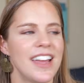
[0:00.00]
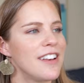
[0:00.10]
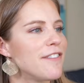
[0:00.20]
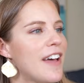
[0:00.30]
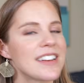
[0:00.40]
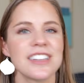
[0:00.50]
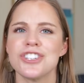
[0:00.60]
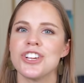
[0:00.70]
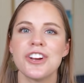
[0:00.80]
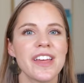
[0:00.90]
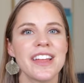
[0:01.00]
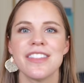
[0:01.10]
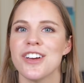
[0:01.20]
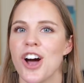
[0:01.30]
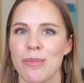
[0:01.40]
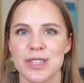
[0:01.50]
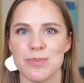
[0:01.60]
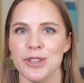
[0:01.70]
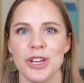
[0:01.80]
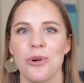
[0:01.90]
In fact, share that in the comments
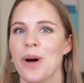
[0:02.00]
below.